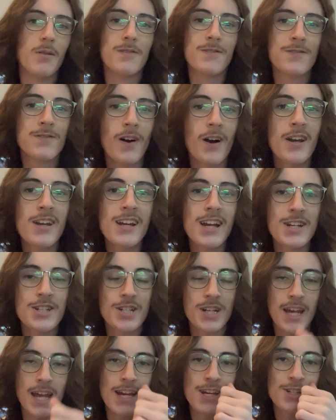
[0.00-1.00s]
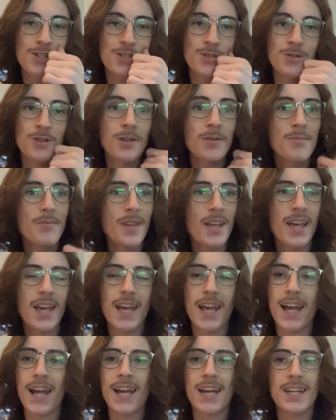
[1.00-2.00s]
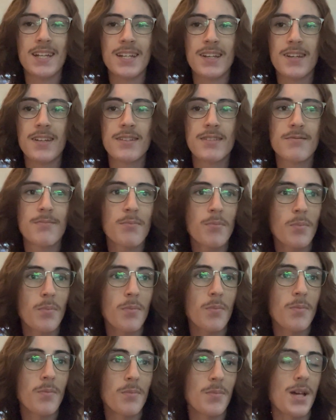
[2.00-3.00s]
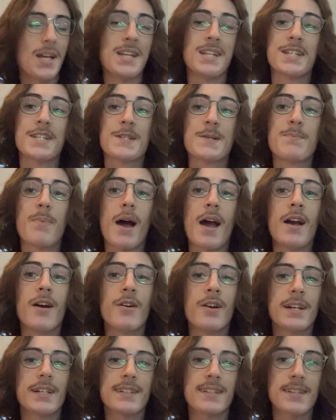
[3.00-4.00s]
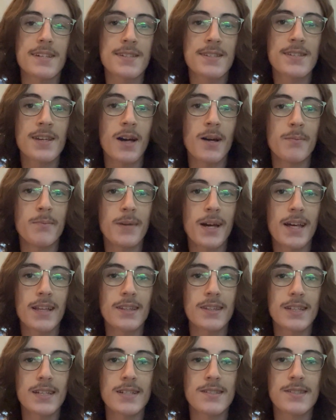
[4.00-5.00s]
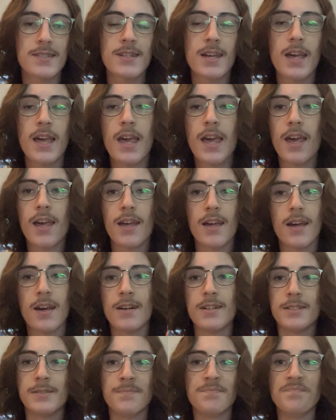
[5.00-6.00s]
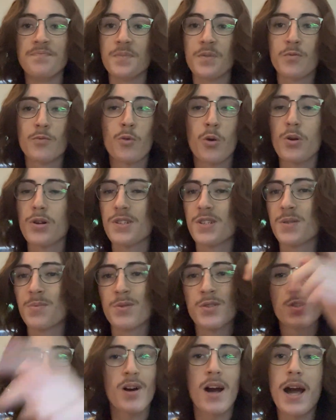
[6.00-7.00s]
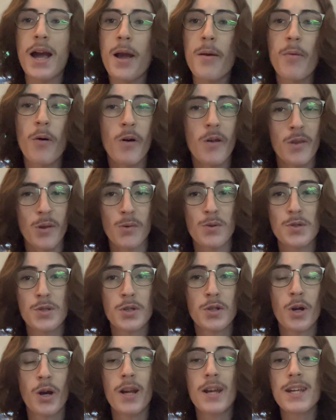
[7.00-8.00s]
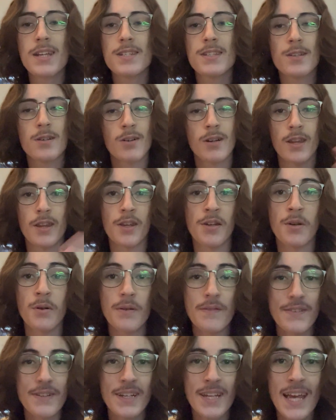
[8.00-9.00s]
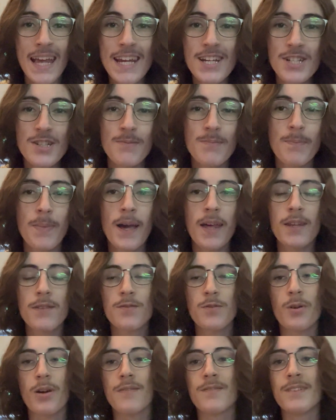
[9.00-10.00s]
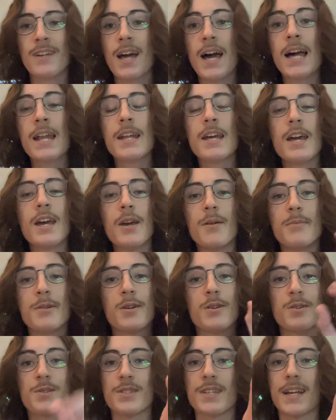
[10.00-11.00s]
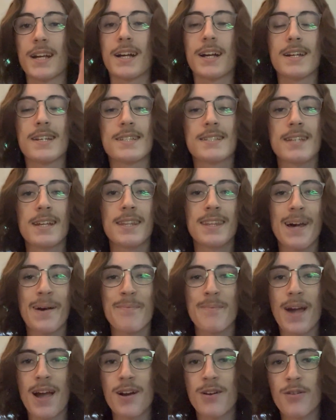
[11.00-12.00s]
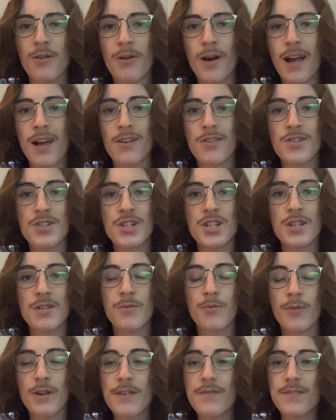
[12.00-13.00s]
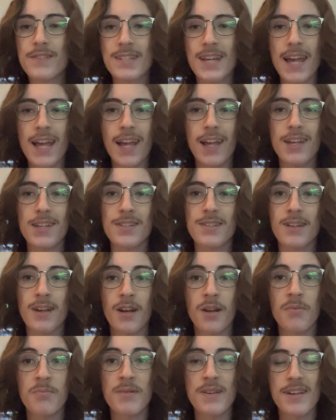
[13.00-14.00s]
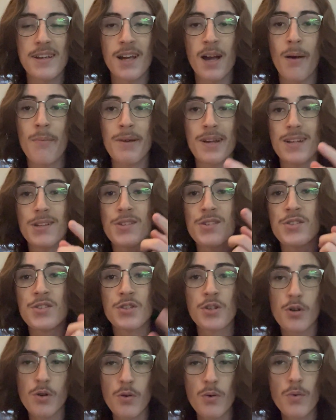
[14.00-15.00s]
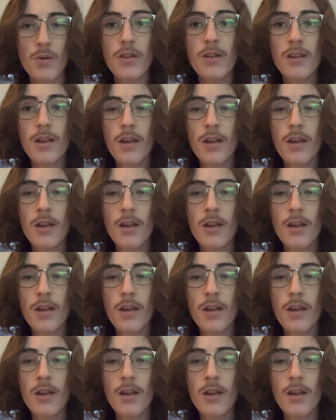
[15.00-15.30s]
fun, educational, and inspiring to some, at least. Of course, subscribe, all those goodies, turn on the notification bell if you have not, because like I said, that macroalgae reef tank is going to be coming soon,